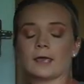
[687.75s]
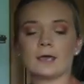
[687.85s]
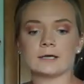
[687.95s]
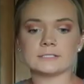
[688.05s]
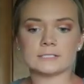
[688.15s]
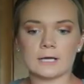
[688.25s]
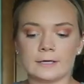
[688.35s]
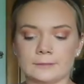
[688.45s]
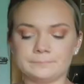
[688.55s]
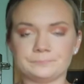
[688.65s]
And
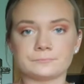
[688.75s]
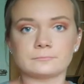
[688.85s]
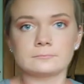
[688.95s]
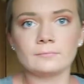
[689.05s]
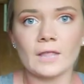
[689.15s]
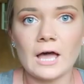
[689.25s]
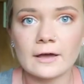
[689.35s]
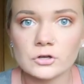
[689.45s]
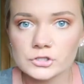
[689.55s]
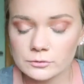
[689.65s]
um,
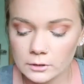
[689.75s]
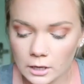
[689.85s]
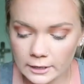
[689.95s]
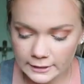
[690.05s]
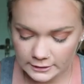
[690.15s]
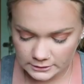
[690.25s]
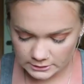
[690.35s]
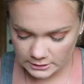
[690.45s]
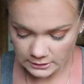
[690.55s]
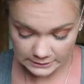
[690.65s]
I also got
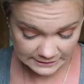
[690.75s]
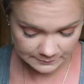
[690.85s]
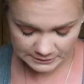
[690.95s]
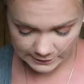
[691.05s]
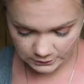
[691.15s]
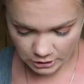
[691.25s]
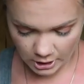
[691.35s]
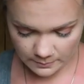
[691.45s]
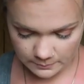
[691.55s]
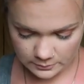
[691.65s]
it, the same exact
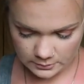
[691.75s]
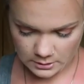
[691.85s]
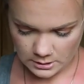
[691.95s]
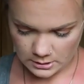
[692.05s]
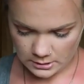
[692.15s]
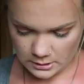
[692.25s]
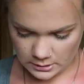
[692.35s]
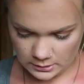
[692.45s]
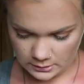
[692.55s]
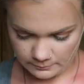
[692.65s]
top,
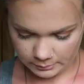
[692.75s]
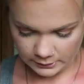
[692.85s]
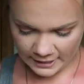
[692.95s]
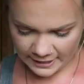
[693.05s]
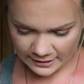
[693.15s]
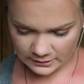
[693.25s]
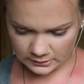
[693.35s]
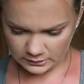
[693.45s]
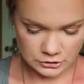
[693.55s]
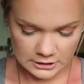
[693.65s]
in
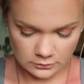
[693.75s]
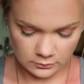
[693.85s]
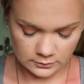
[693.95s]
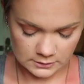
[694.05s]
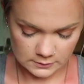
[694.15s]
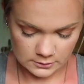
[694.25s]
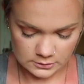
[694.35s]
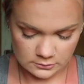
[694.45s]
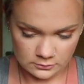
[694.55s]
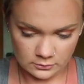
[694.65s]
black. I tried all these on,
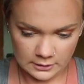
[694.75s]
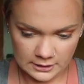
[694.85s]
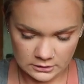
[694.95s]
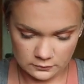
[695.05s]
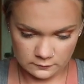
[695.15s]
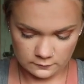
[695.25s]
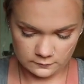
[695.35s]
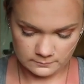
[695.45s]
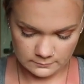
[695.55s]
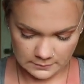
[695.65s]
so they're all kind of
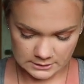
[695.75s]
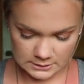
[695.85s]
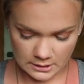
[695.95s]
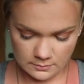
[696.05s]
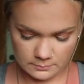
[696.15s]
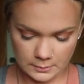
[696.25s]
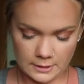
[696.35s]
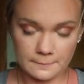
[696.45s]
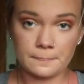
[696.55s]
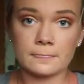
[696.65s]
messed up,
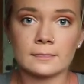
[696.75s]
but